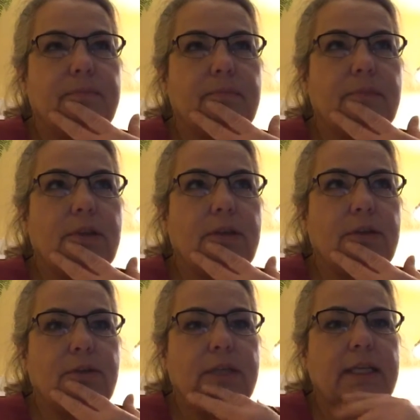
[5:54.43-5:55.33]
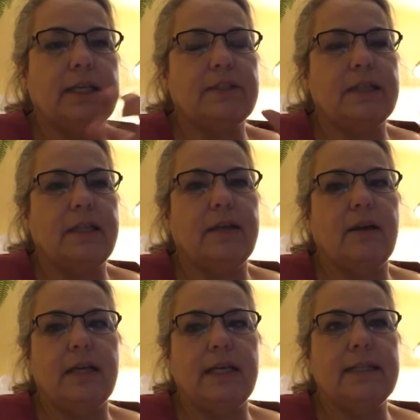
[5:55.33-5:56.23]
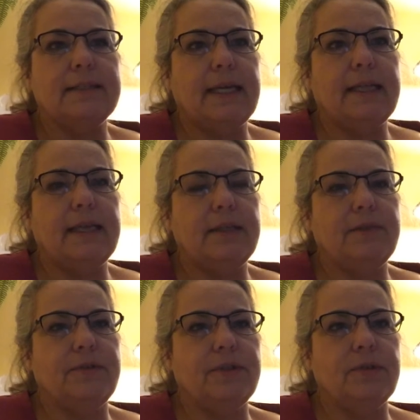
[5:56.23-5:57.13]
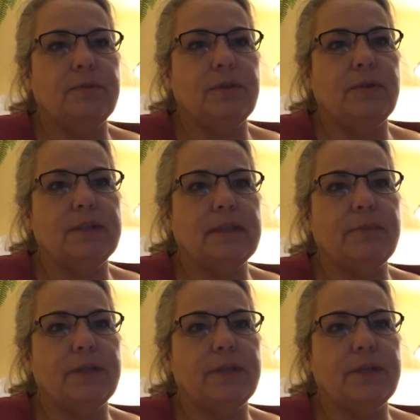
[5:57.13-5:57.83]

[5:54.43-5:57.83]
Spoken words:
You can actually click on it and say that if you don't know this number,